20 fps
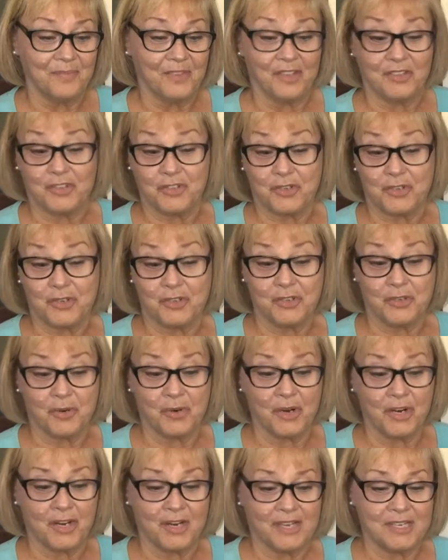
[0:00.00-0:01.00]
The church
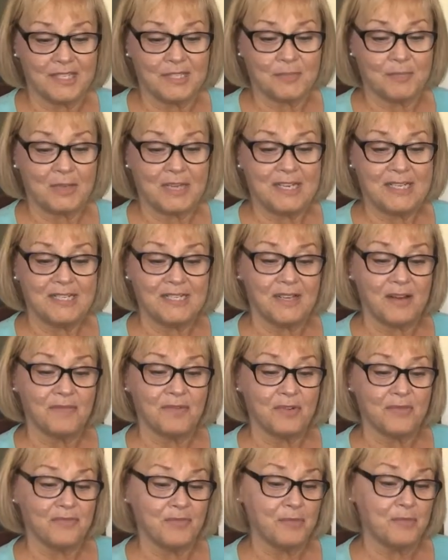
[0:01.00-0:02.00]
organist played
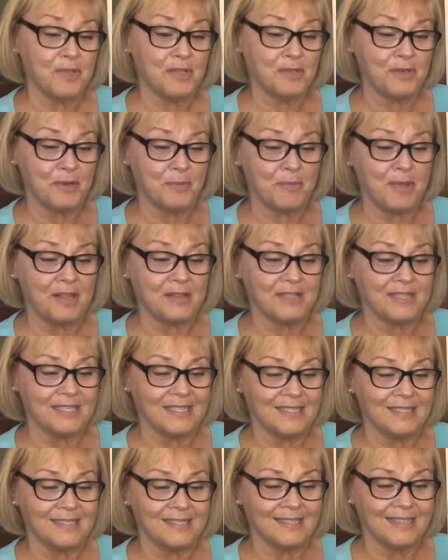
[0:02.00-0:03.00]
several familiar
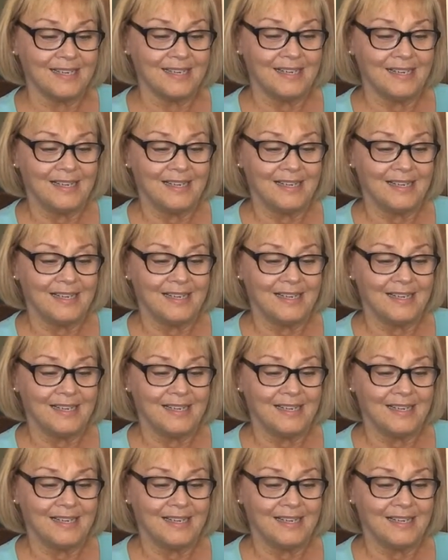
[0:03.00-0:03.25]
melodies,